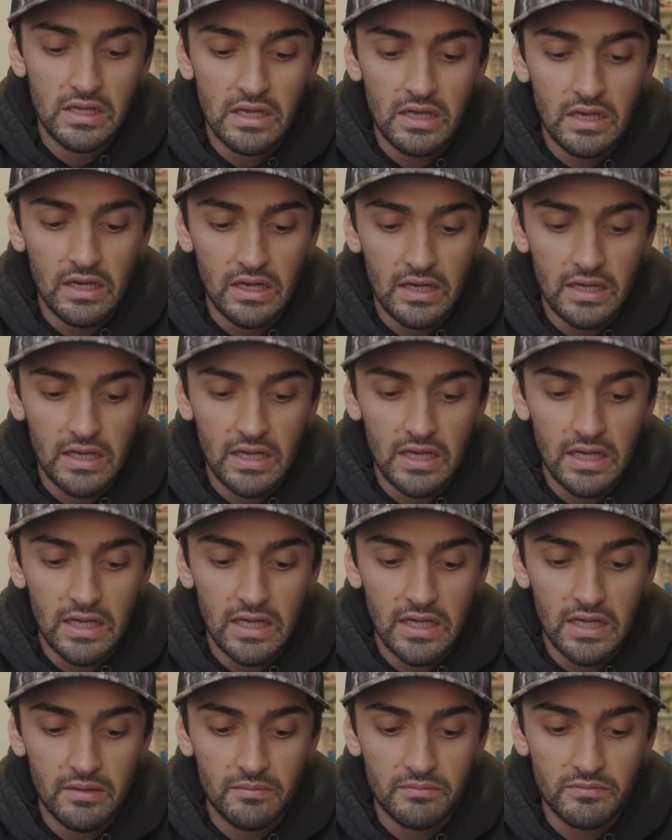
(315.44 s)

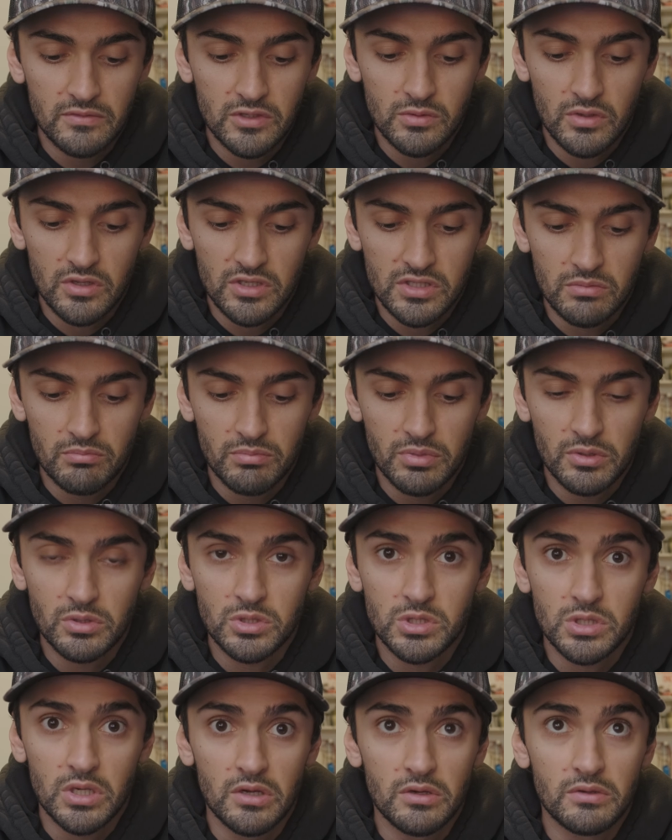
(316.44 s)
as well as some bull
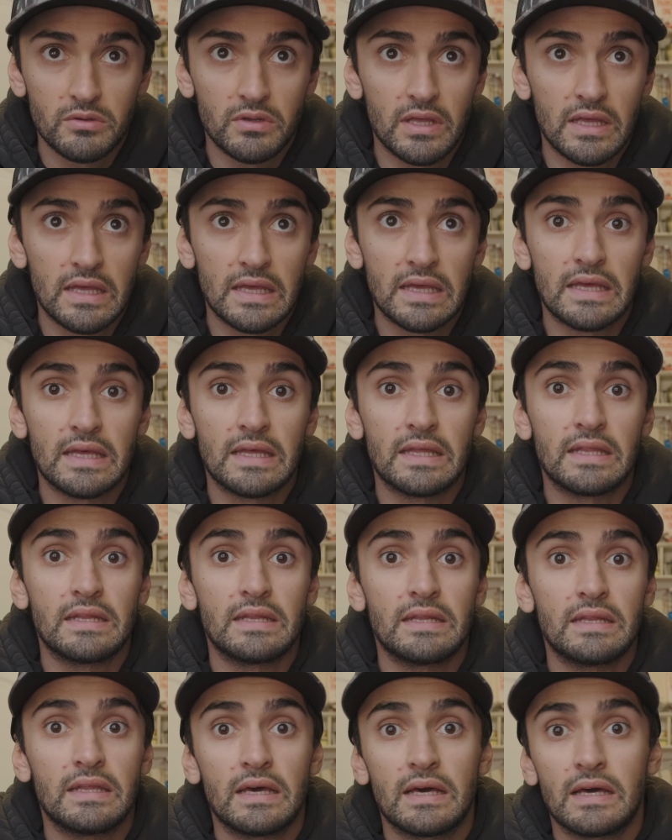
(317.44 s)
trout
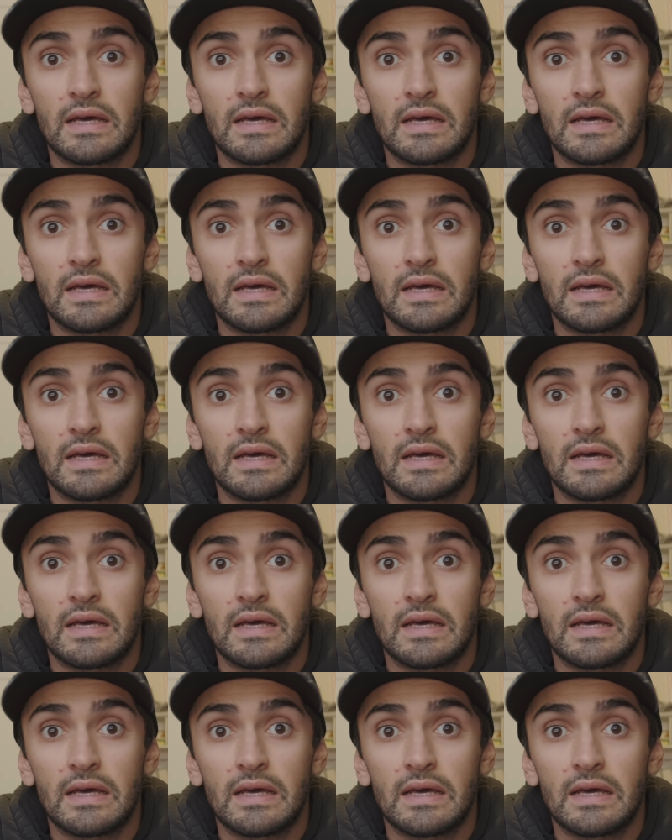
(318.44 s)
and